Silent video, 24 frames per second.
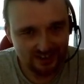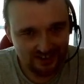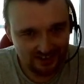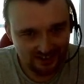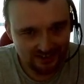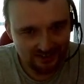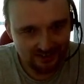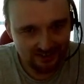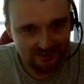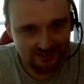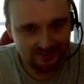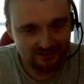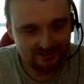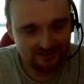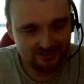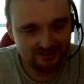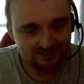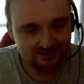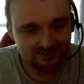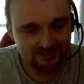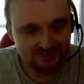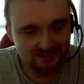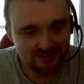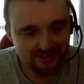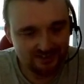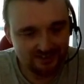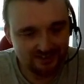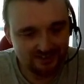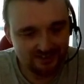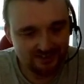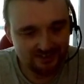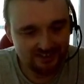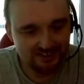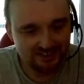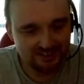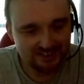and
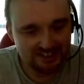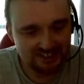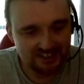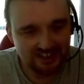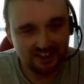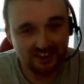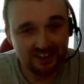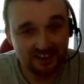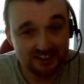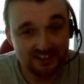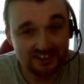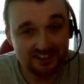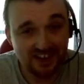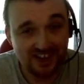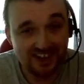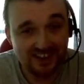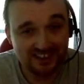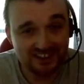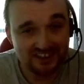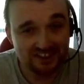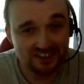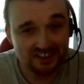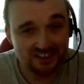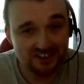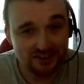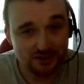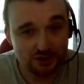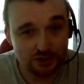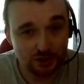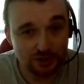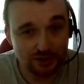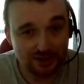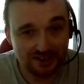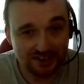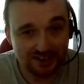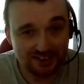asking us to
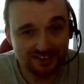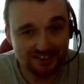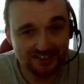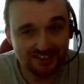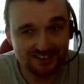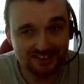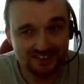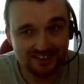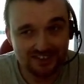join in.